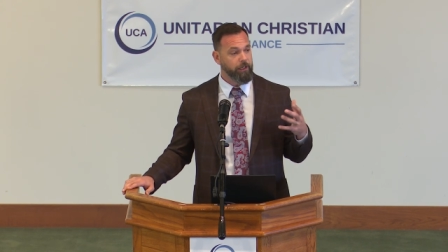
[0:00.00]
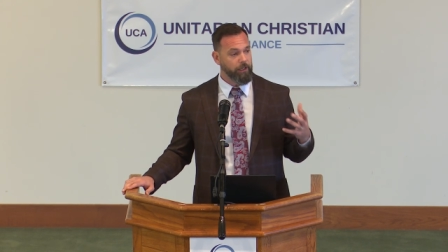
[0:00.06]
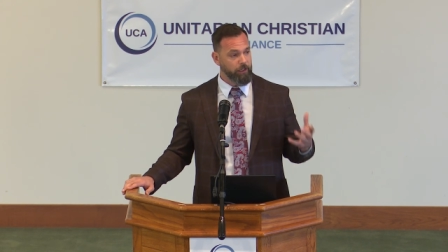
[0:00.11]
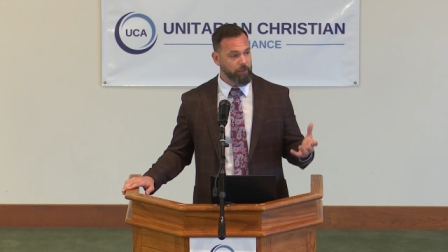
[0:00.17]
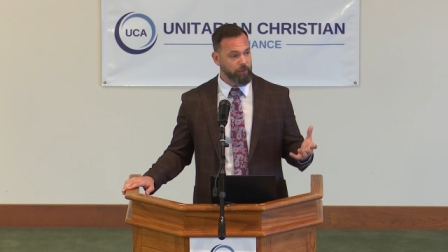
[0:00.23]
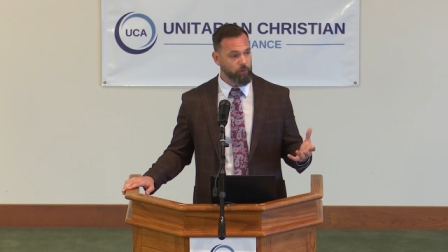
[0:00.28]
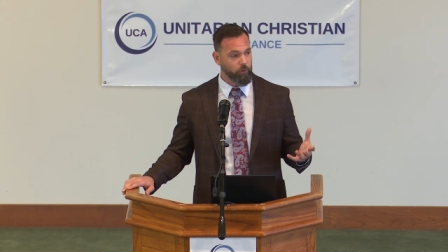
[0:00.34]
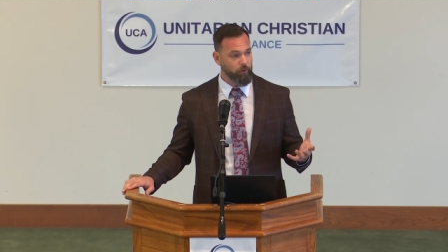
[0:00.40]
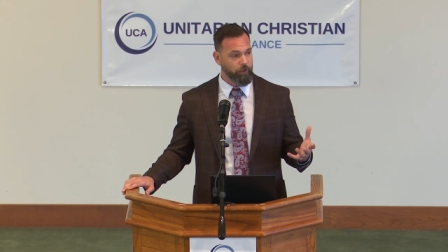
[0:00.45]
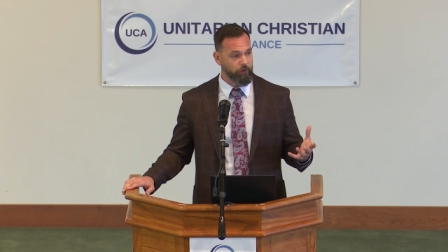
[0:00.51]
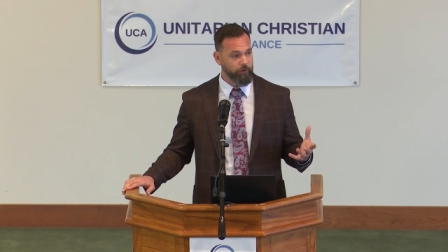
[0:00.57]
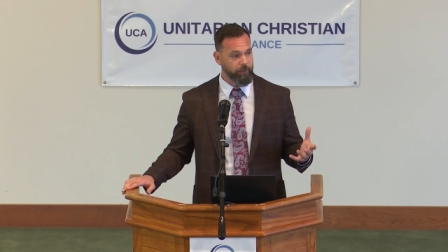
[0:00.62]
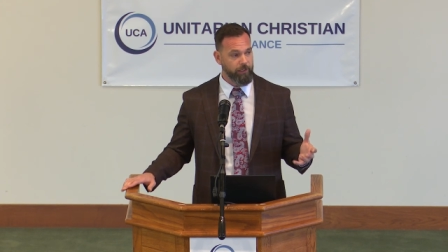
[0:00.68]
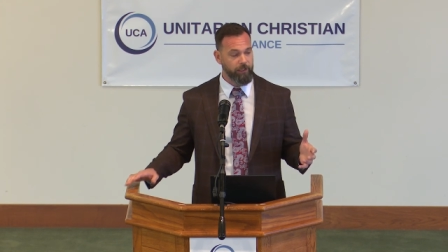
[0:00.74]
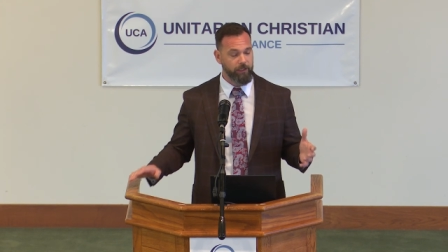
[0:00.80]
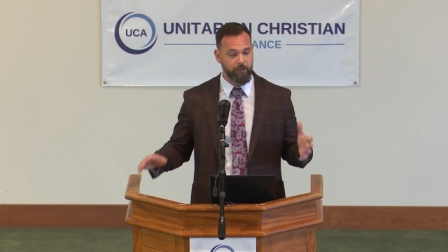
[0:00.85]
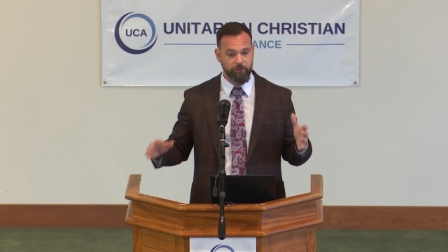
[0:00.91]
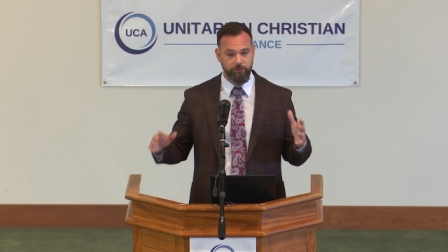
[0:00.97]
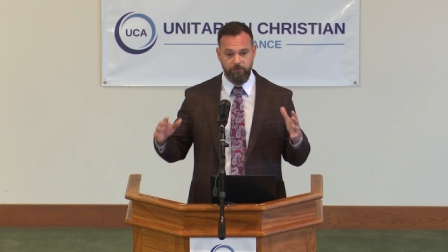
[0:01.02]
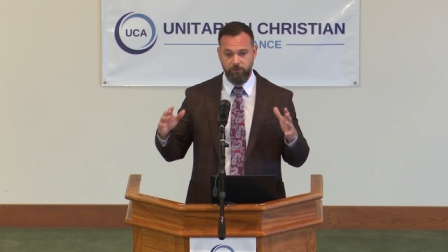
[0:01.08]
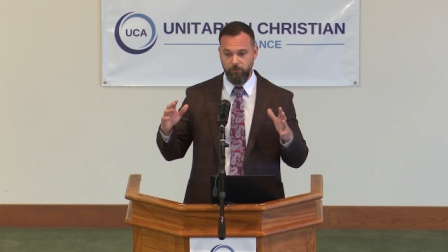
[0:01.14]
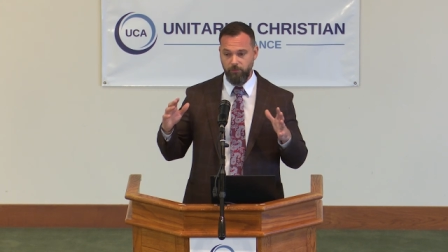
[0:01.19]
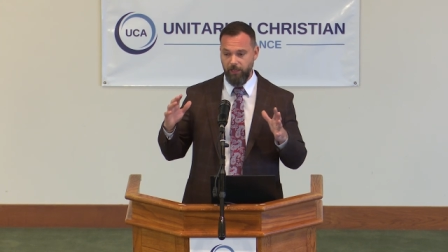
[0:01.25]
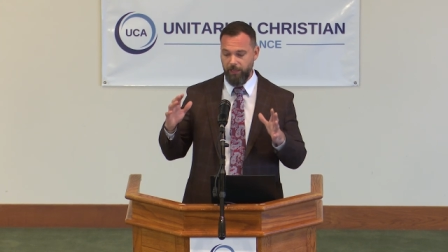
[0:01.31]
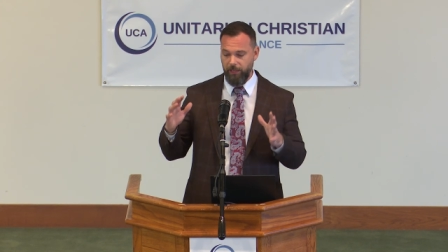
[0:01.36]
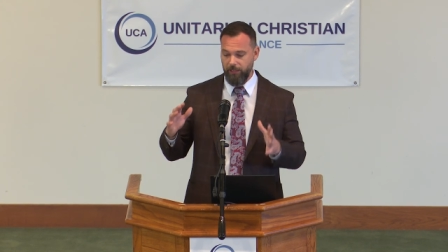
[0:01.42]
inquiry
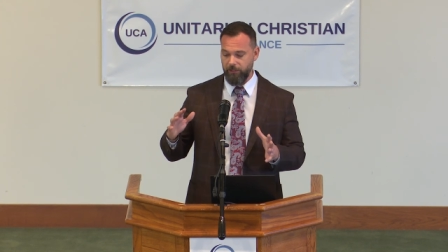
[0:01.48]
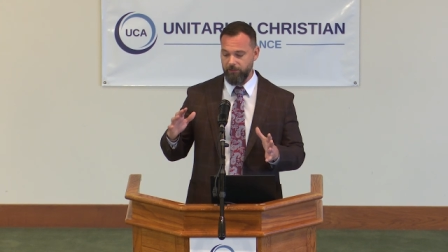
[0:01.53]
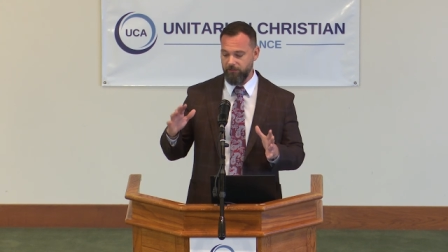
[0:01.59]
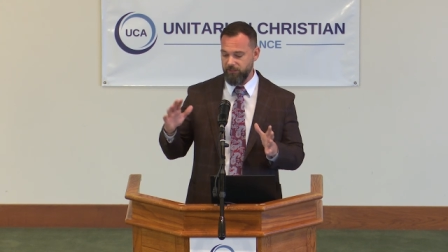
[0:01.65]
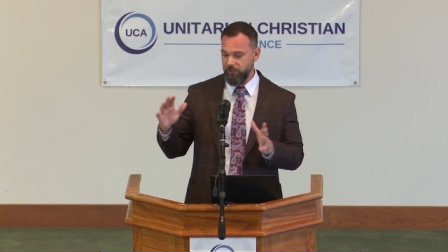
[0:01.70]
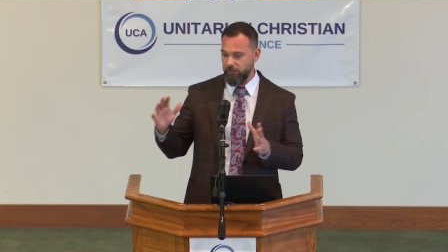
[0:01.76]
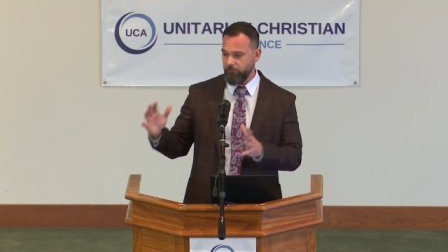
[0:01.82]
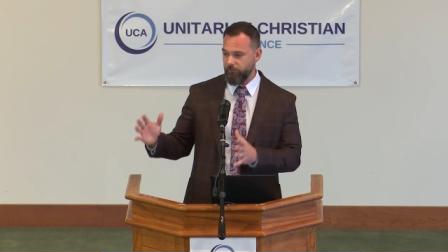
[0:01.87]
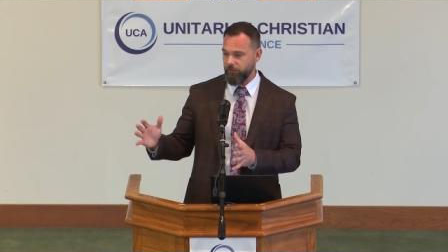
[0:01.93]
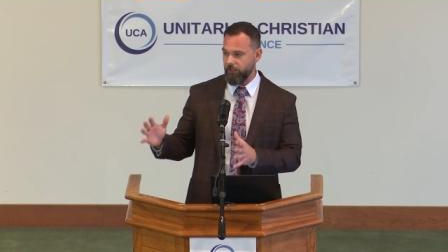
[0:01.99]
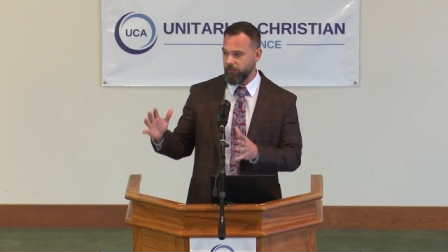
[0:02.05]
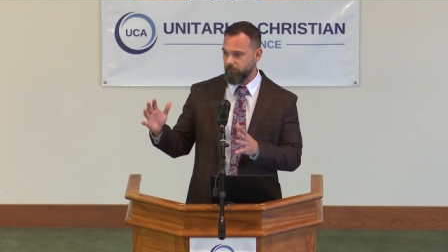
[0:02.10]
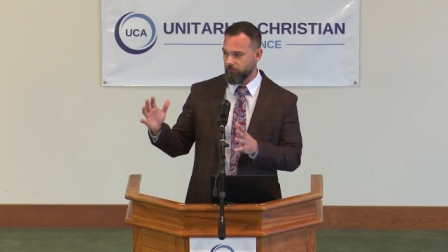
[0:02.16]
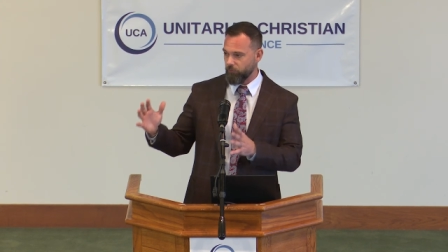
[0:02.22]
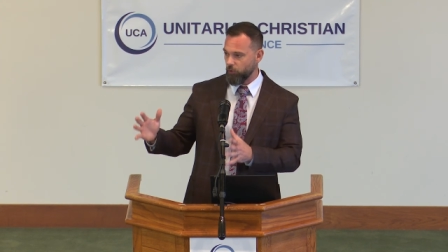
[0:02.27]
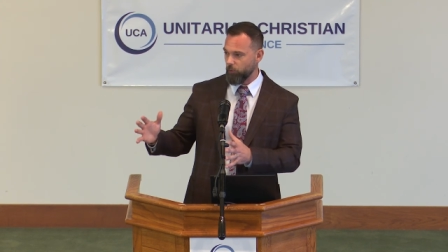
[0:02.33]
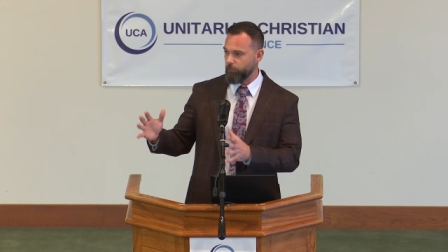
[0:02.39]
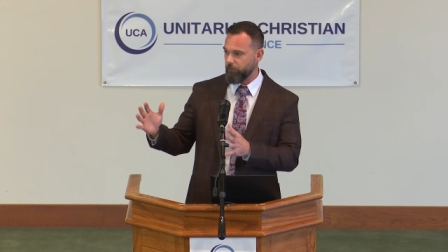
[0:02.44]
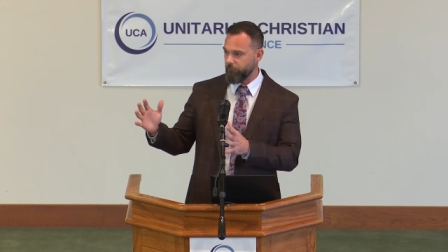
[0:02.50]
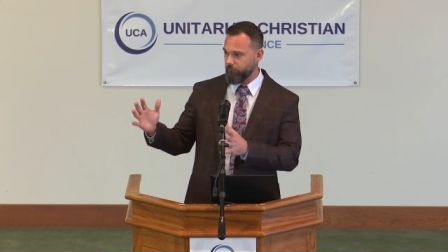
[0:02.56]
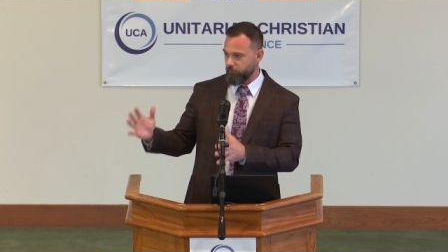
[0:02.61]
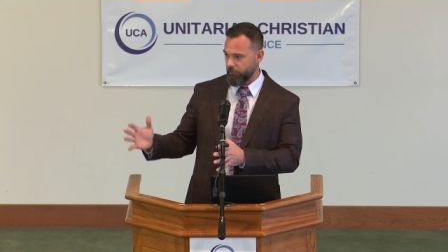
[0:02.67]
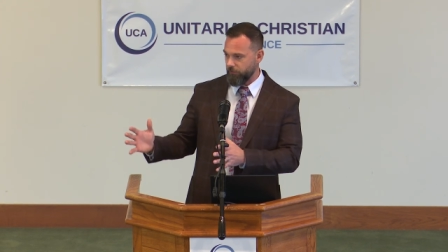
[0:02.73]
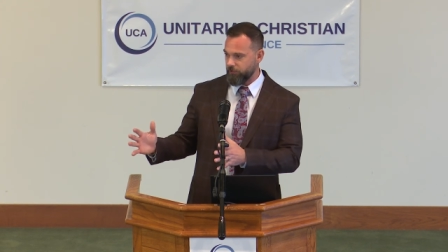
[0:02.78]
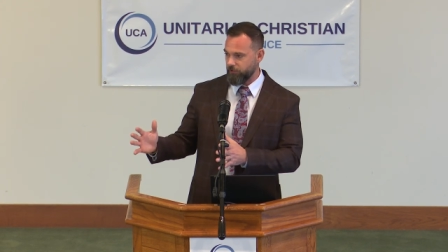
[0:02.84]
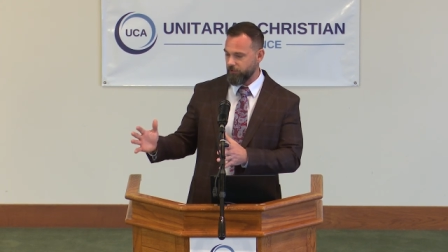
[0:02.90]
into a deviant group of
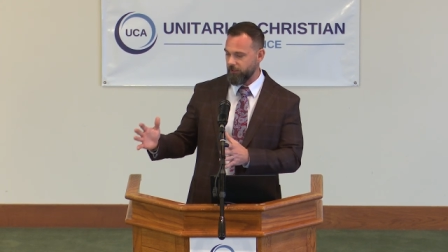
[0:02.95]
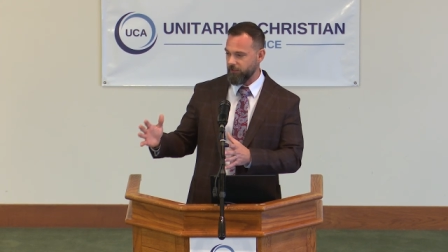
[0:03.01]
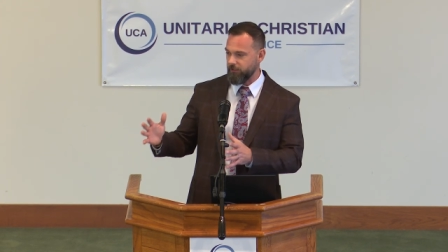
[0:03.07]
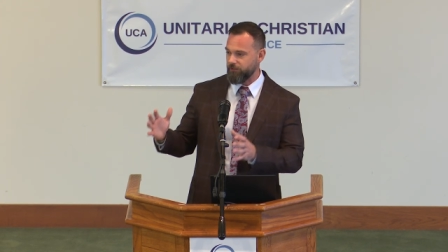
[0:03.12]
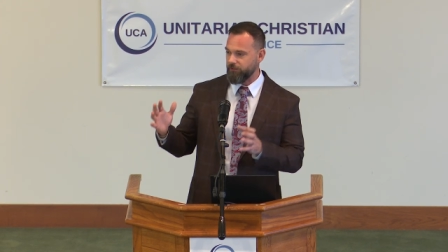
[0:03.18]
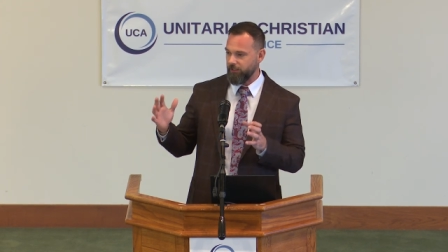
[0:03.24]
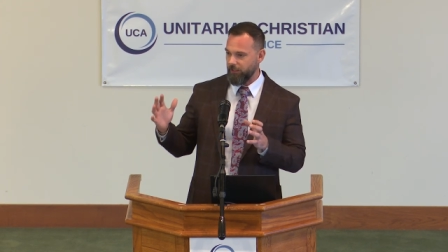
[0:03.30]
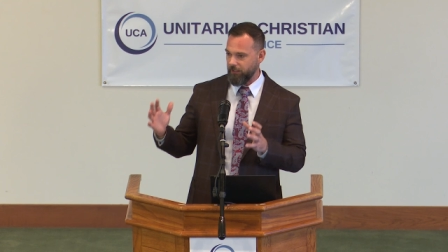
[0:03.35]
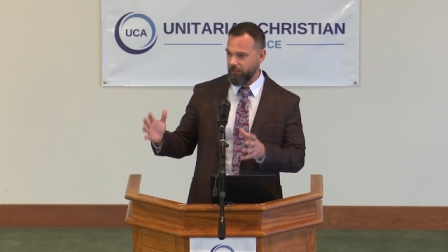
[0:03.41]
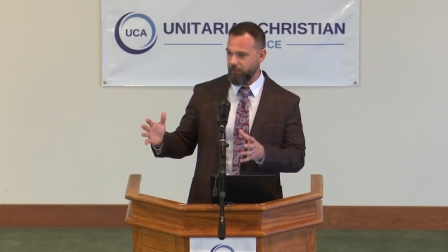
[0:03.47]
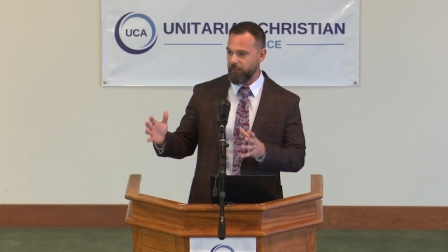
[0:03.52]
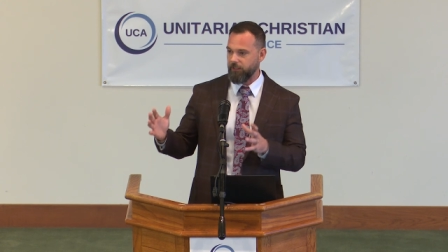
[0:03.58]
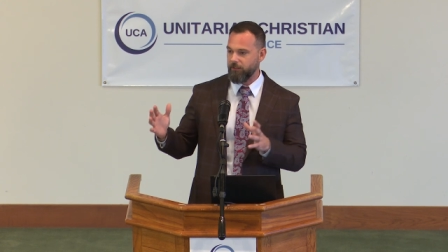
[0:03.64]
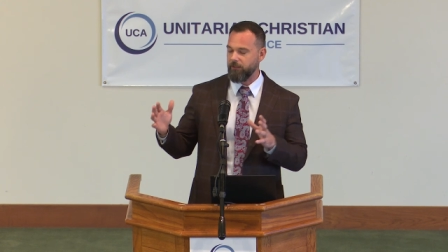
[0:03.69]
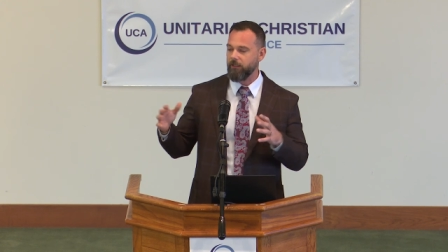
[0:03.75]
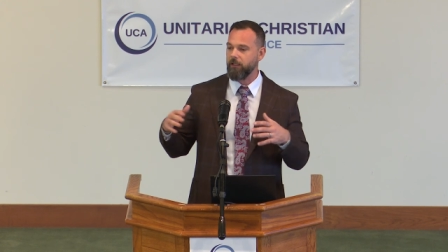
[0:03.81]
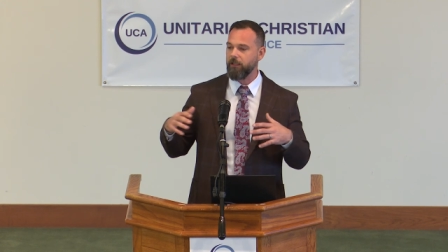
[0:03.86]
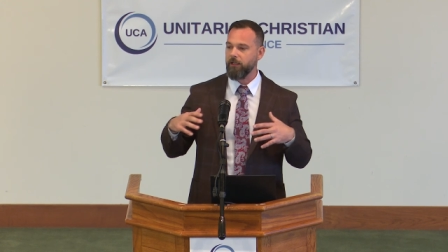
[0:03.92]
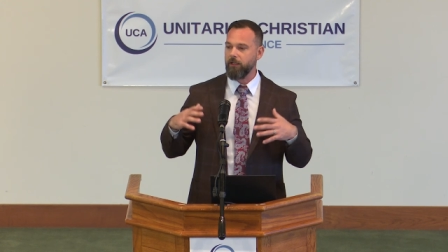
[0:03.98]
Christians in